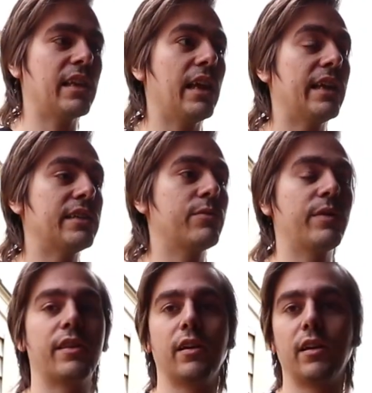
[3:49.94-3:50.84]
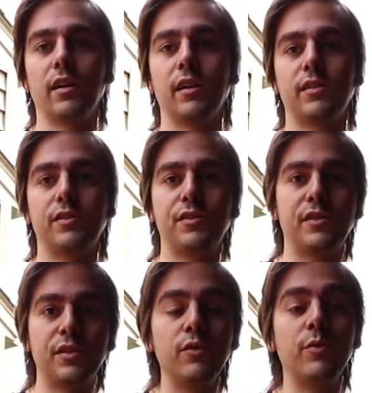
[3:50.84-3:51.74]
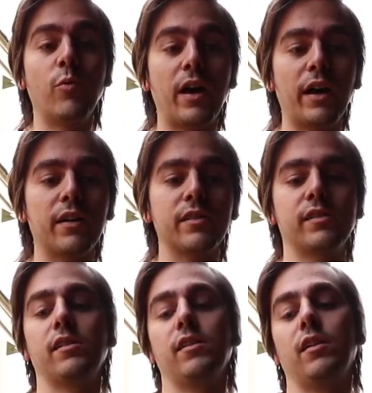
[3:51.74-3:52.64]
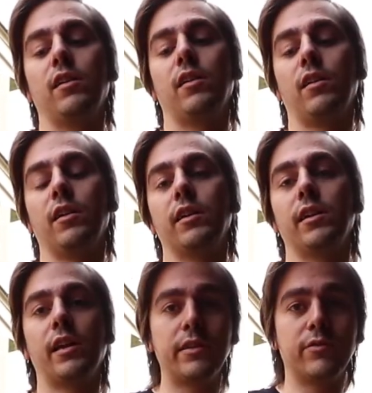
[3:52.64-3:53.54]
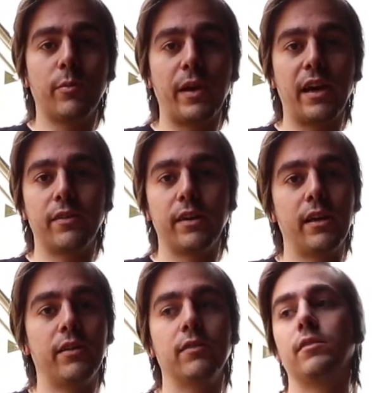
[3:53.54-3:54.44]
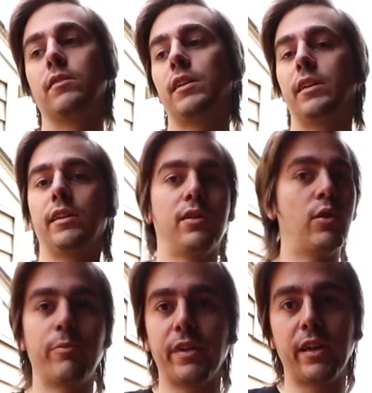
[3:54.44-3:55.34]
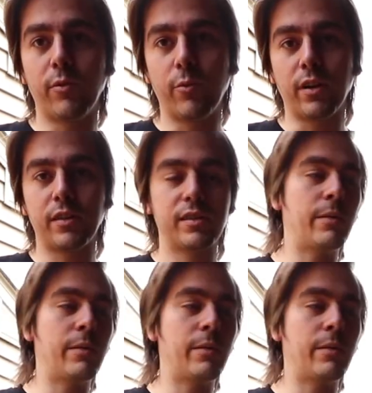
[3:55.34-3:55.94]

the lights with 2 wires on a 9-volt battery now, and then hope that it works.